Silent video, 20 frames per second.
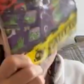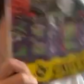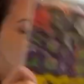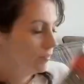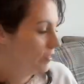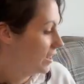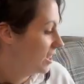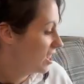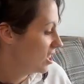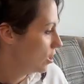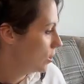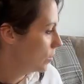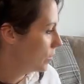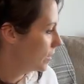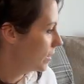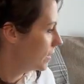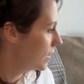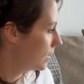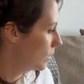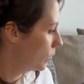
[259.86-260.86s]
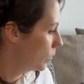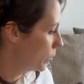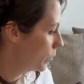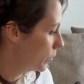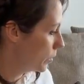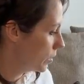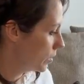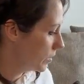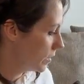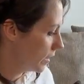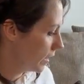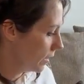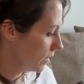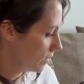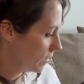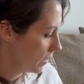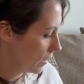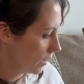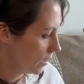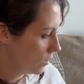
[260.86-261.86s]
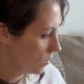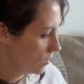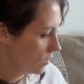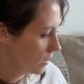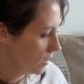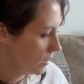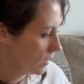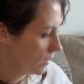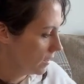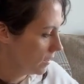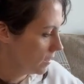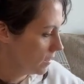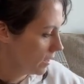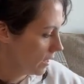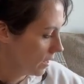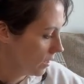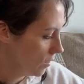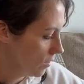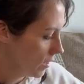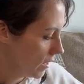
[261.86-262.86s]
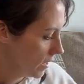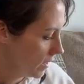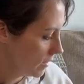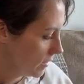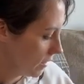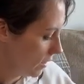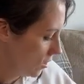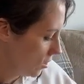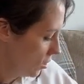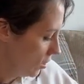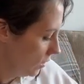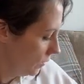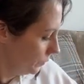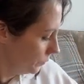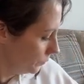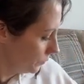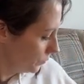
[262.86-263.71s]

didn't use it, so we'll use it now. So that goes in the decorating section.